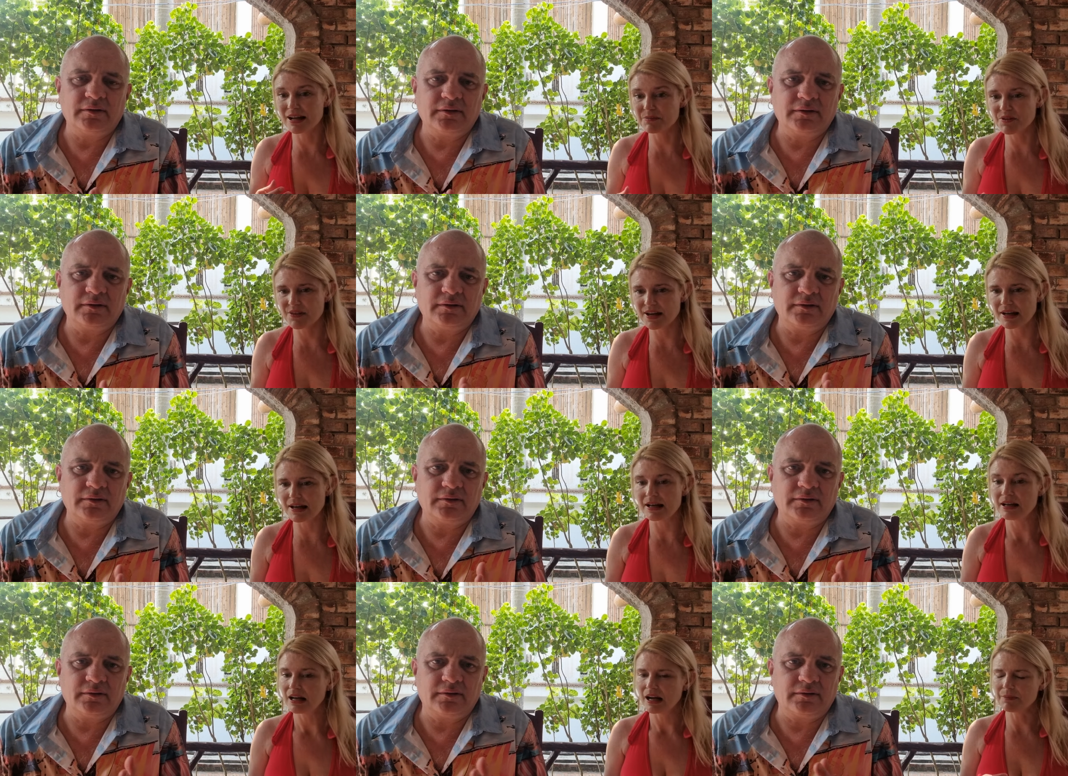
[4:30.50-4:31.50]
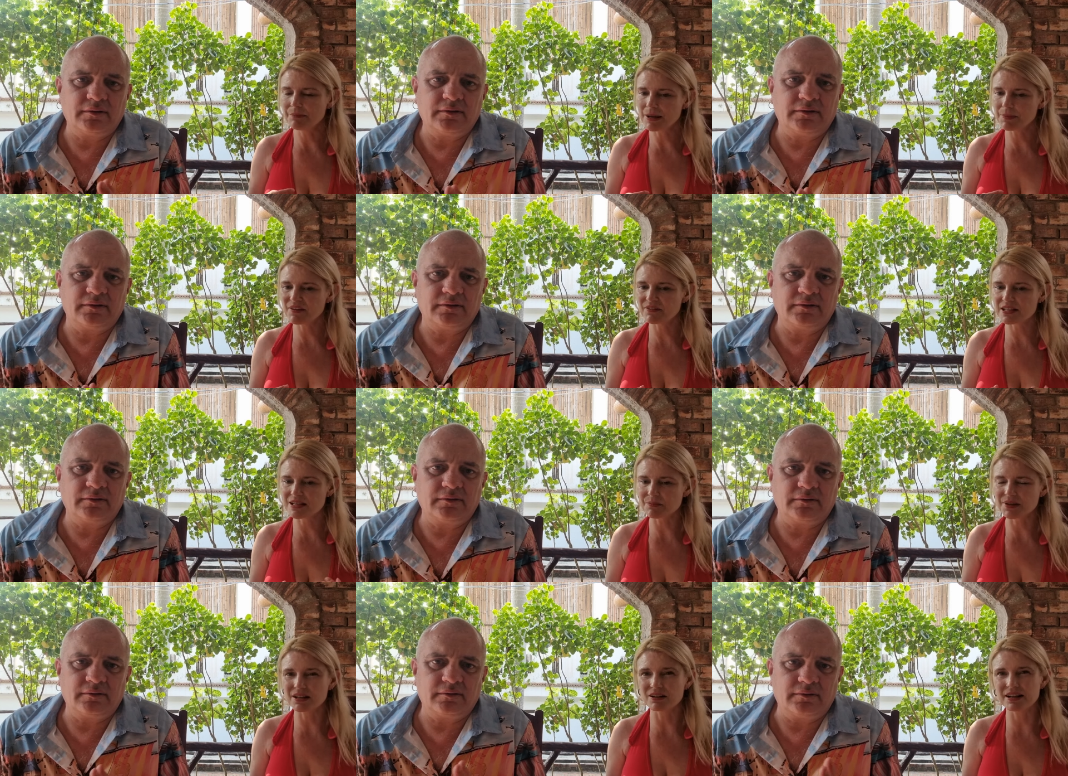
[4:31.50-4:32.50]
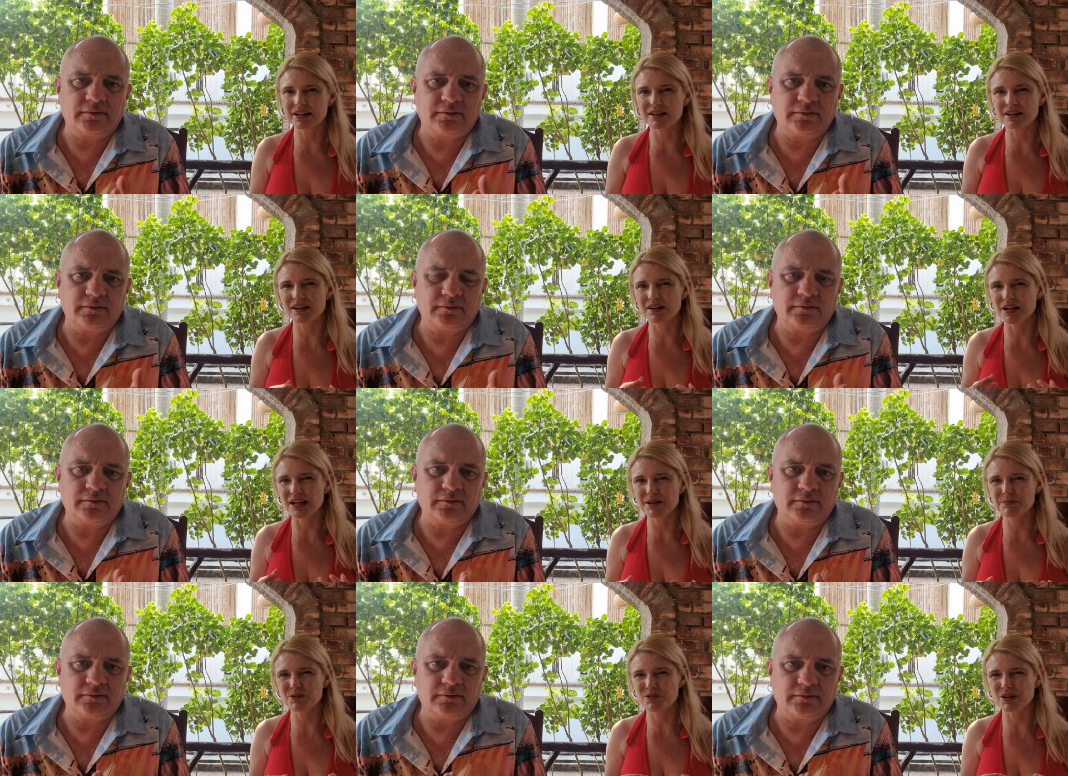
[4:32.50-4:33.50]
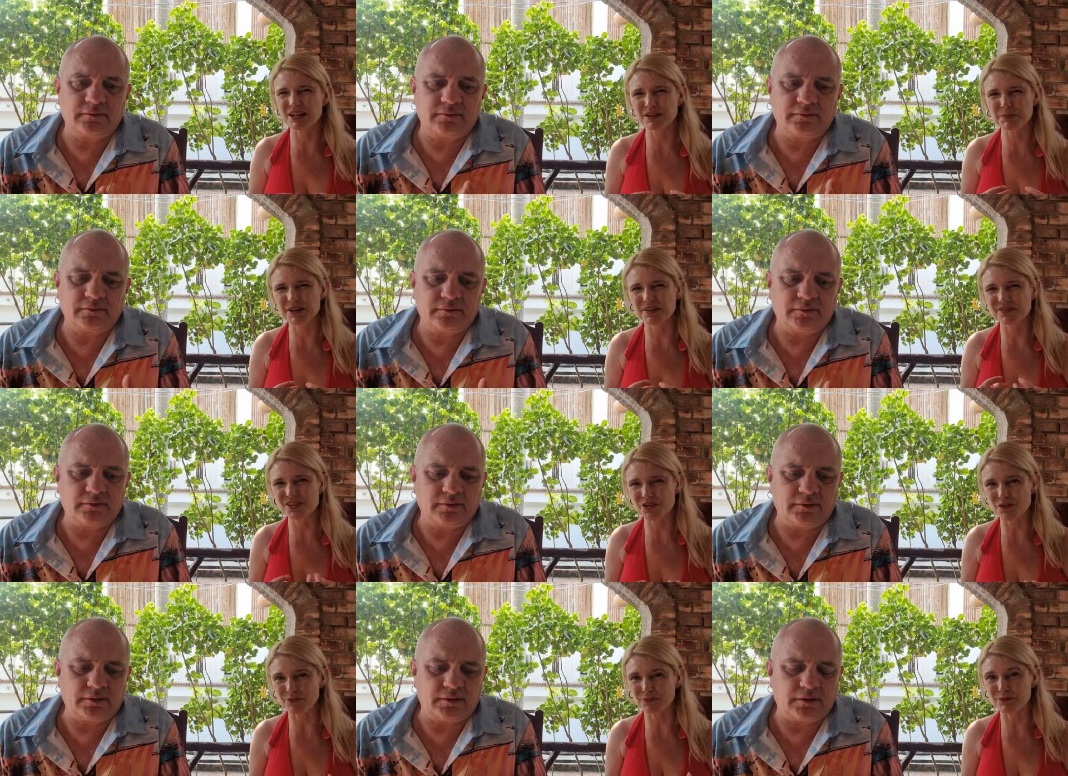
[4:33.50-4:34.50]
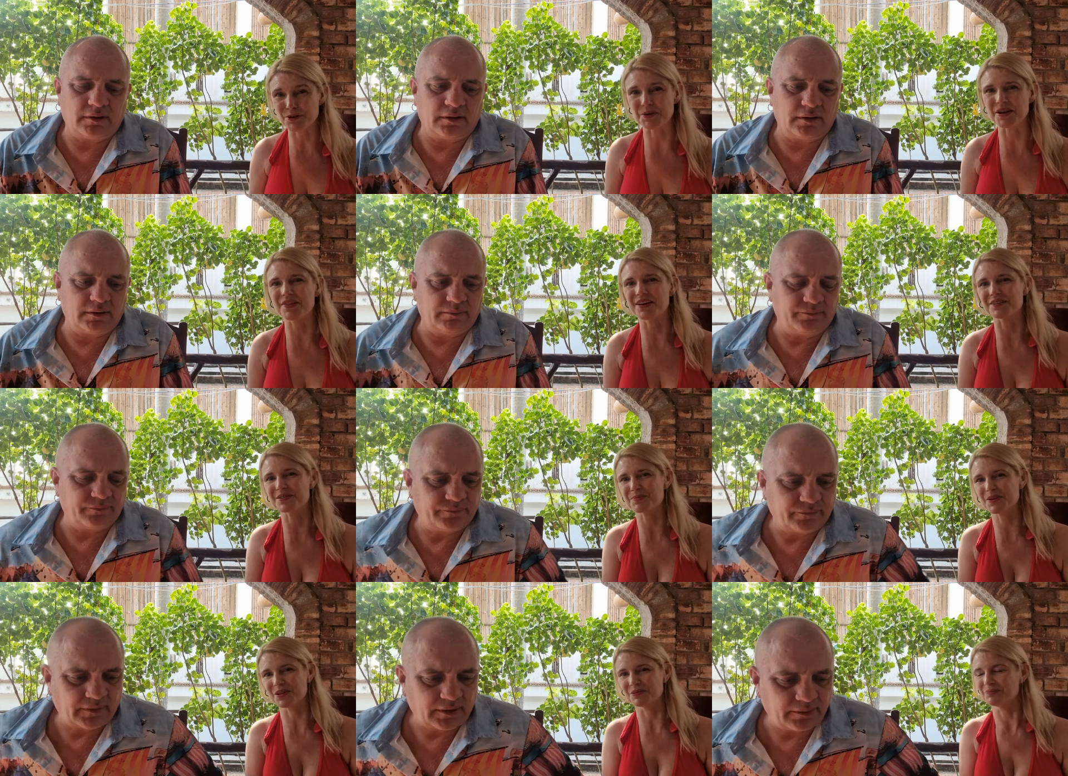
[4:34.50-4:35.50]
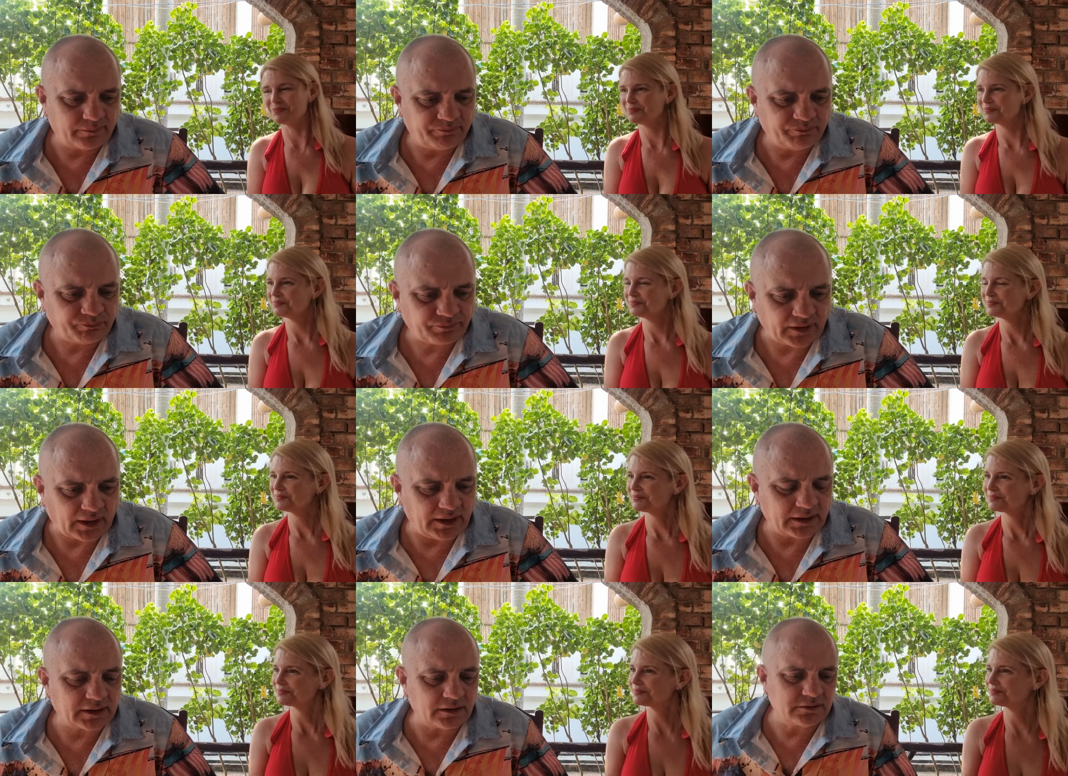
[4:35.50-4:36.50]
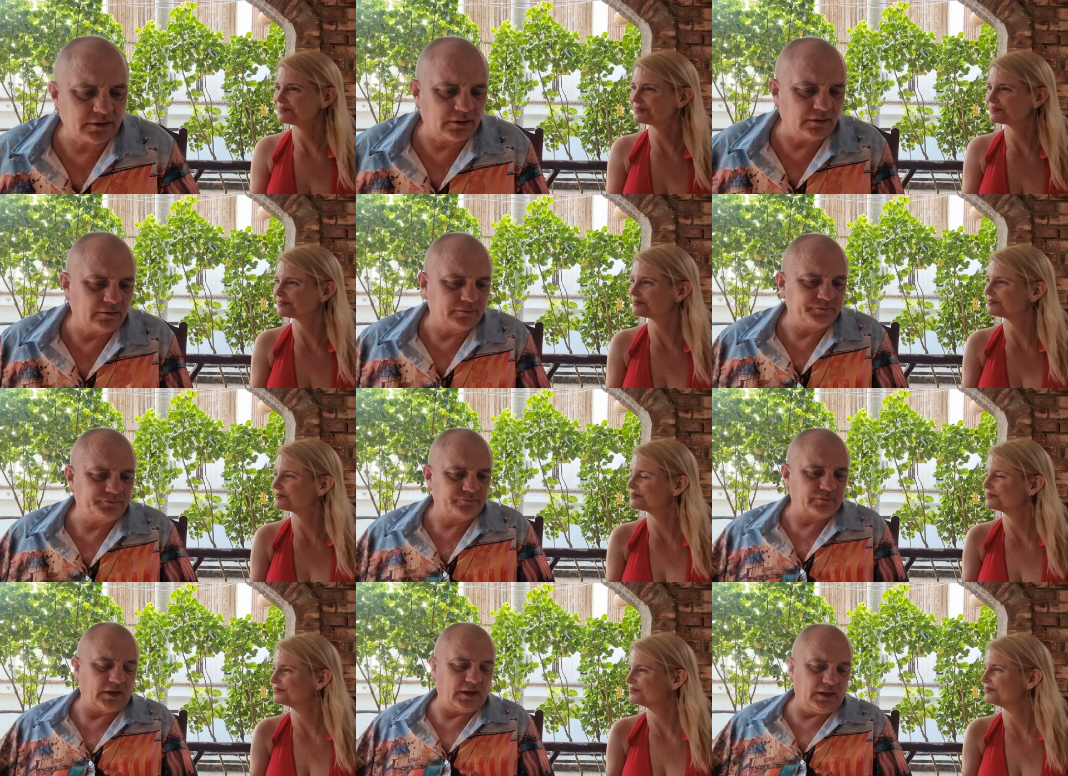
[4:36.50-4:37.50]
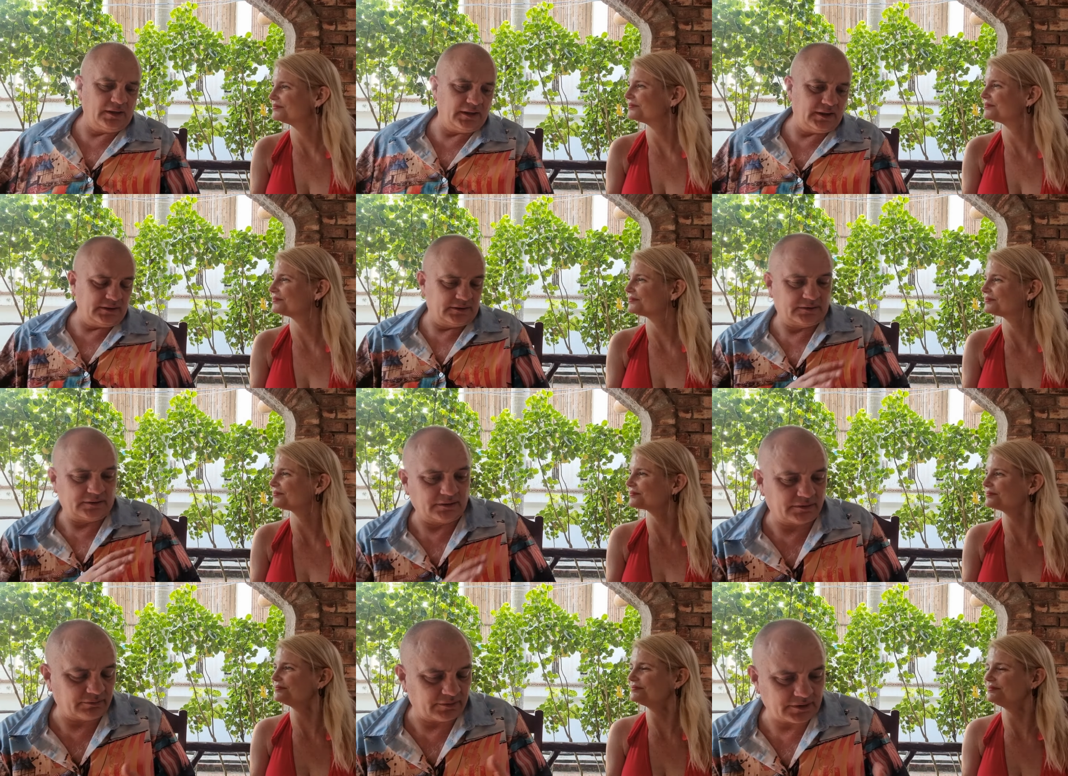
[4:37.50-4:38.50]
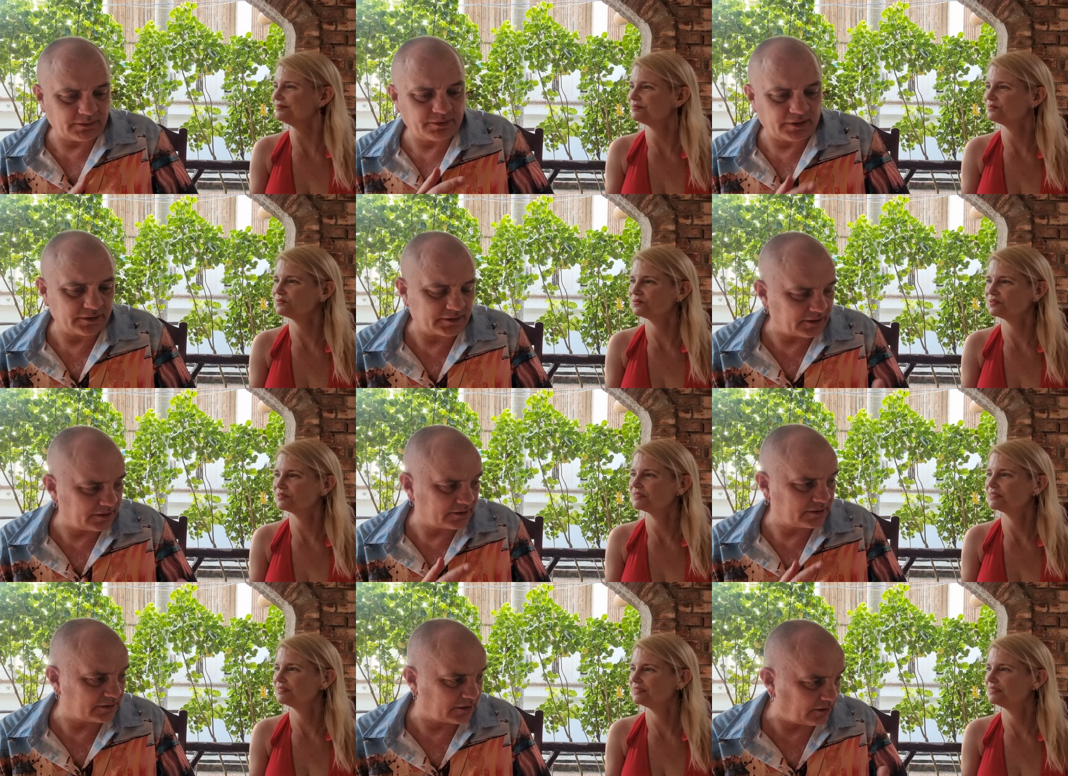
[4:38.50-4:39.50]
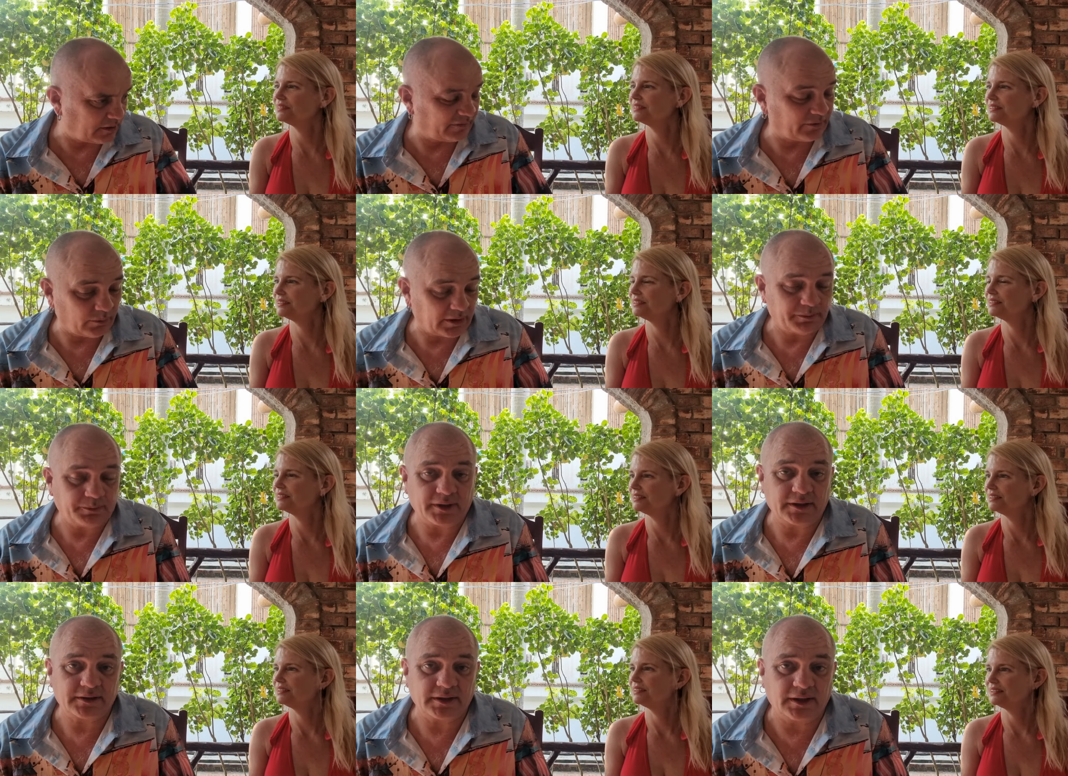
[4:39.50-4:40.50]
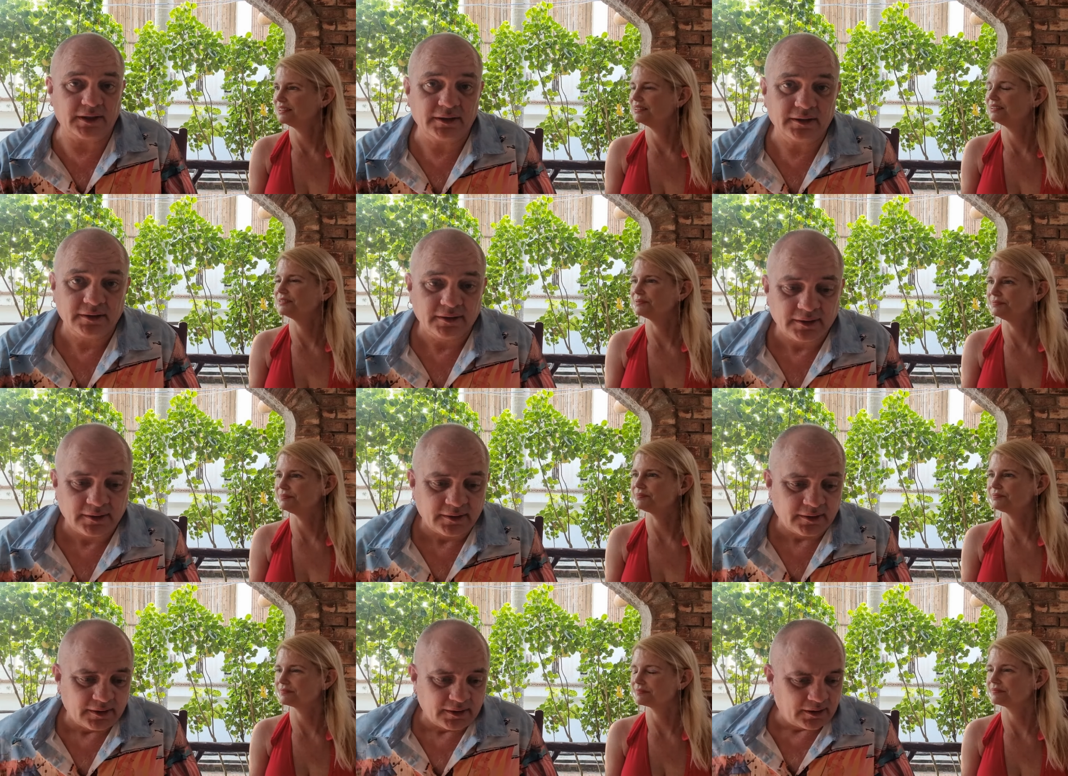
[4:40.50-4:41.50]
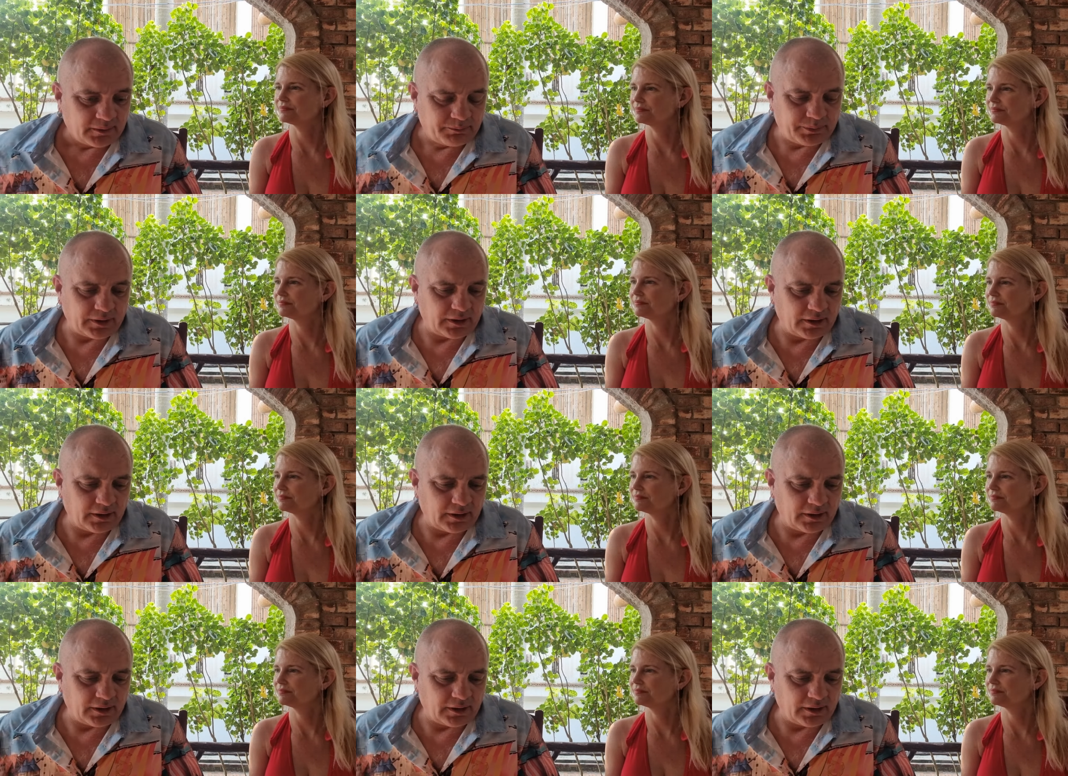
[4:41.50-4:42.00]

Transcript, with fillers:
Speaker 1: lemon there, and maybe even something like uh, apricot, a little bit of soft fruit um, in there um, as well.
Speaker 2: It goes along, and it is, there's resemblances to certain other wheat beers here, but